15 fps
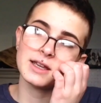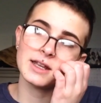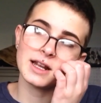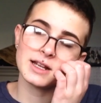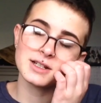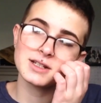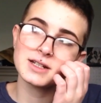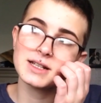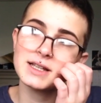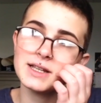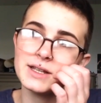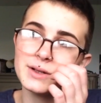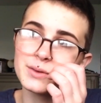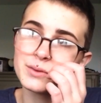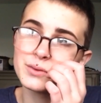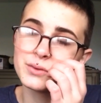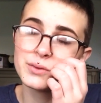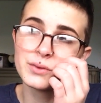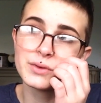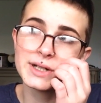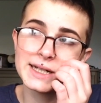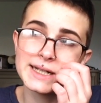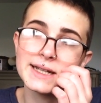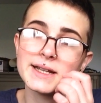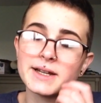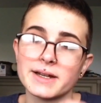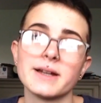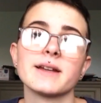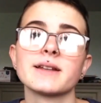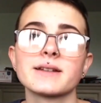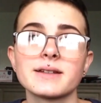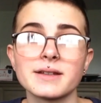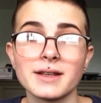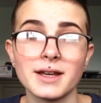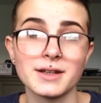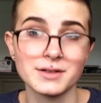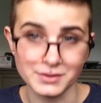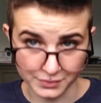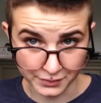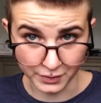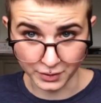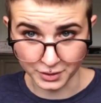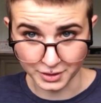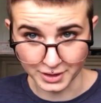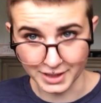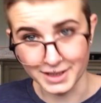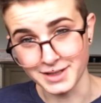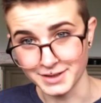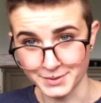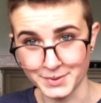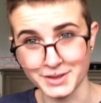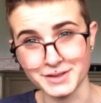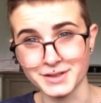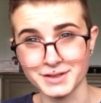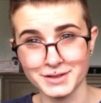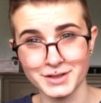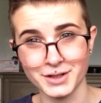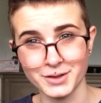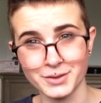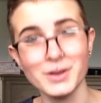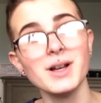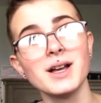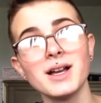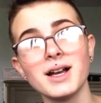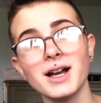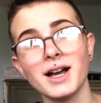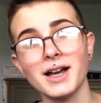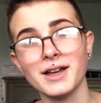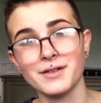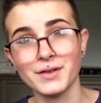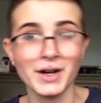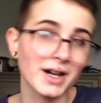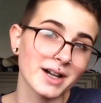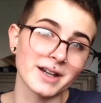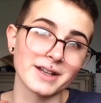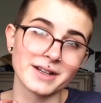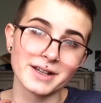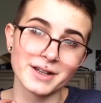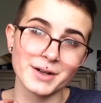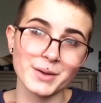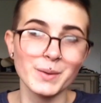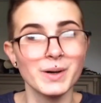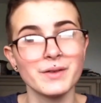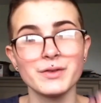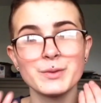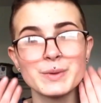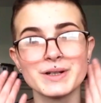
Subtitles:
It actually really hurt as far as piercings go. I have had quite a few